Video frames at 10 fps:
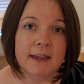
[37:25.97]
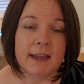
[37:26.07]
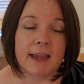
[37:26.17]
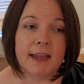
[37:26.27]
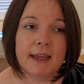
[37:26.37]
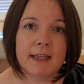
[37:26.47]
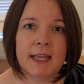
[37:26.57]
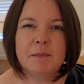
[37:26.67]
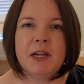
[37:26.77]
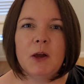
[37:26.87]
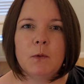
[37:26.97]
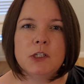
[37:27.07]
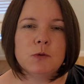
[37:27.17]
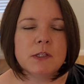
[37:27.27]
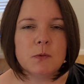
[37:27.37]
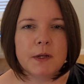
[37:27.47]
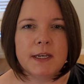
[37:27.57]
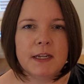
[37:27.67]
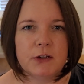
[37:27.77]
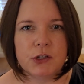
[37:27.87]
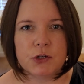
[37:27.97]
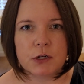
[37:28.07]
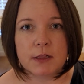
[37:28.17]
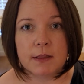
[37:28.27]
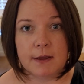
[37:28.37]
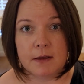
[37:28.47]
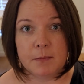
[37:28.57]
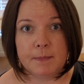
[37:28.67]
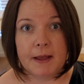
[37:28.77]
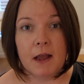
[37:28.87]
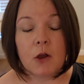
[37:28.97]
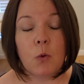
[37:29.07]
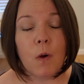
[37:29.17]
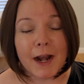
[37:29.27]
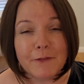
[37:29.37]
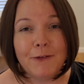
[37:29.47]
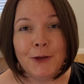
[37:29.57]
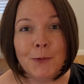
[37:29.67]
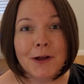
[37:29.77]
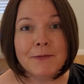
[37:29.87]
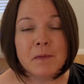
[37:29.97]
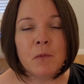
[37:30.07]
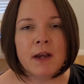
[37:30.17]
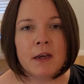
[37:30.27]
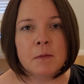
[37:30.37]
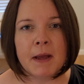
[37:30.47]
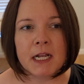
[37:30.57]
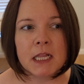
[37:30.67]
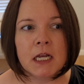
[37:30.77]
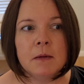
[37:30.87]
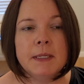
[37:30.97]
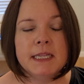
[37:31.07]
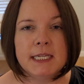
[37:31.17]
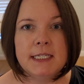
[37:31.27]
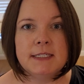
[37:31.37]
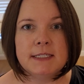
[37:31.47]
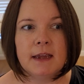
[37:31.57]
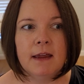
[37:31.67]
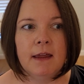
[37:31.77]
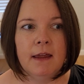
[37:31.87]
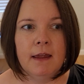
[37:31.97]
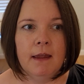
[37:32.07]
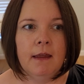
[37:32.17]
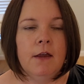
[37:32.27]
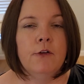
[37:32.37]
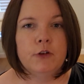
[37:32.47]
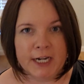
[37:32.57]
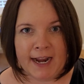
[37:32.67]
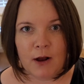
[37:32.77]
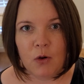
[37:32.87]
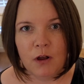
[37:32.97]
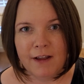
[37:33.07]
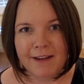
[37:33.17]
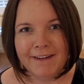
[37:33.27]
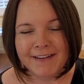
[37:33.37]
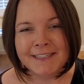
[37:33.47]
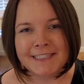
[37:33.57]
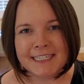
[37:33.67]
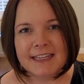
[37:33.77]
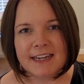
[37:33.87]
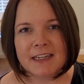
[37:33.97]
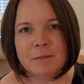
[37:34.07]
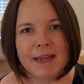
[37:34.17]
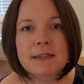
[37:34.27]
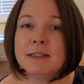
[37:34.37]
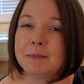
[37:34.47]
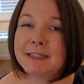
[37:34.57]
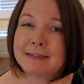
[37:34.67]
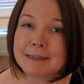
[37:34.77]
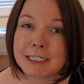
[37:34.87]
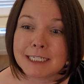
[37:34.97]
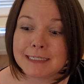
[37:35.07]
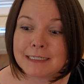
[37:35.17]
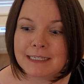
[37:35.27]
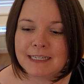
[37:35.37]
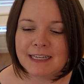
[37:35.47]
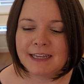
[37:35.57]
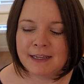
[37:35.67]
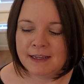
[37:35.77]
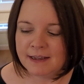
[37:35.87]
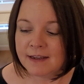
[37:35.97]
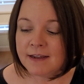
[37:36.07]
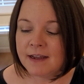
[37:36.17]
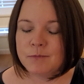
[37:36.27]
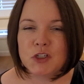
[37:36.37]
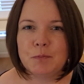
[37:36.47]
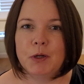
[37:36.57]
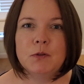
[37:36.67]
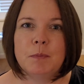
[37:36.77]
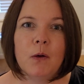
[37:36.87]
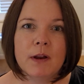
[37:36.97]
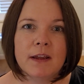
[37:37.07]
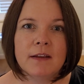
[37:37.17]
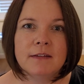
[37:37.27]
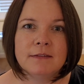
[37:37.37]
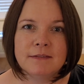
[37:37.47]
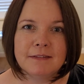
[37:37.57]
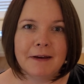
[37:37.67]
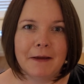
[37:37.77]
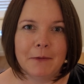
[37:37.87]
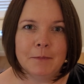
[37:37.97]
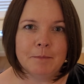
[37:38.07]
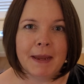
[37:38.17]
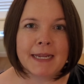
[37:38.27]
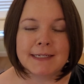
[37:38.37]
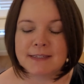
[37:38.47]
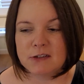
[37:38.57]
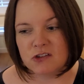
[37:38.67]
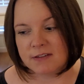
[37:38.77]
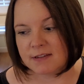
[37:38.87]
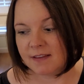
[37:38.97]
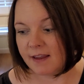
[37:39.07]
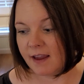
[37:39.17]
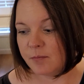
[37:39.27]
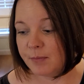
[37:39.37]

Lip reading: And let me know which ones went into your club. Quite a few of them went into my club, at least for now, until I can make some decisions. I'm just postponing, you know, making decisions on that.